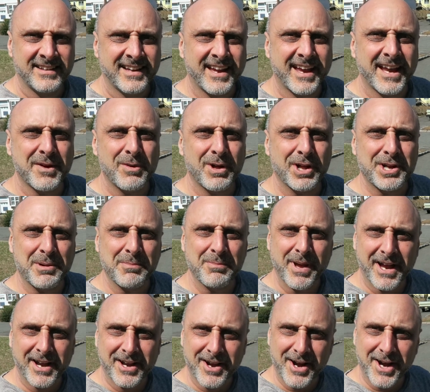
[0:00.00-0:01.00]
Hey, welcome
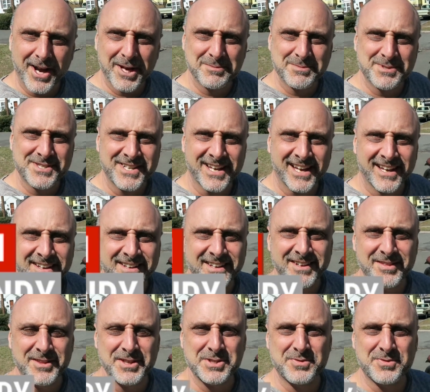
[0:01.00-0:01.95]
back. I am Sandy.